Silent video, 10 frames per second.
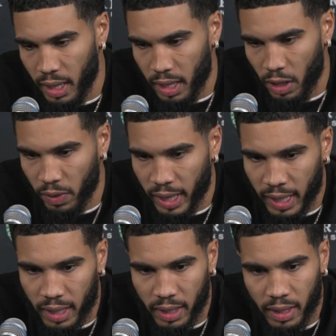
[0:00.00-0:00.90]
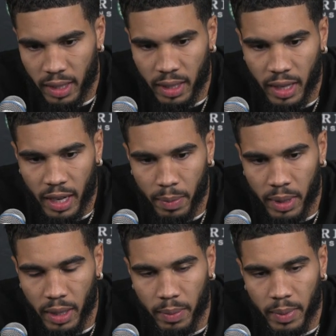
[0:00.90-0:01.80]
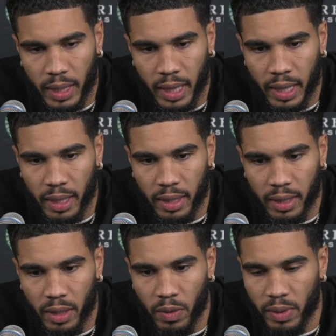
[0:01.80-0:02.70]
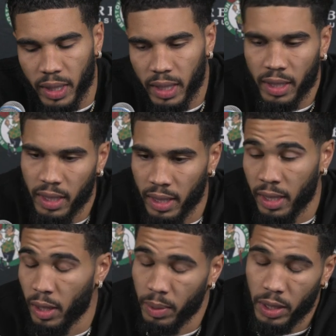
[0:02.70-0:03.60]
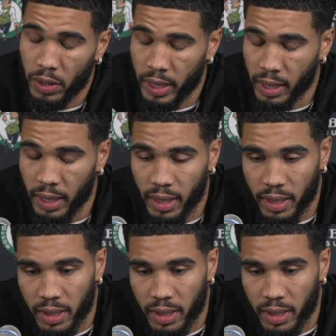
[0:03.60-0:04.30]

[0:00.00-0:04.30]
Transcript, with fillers: and hopefully I can, can, can keep it up. And hopefully it helps to translate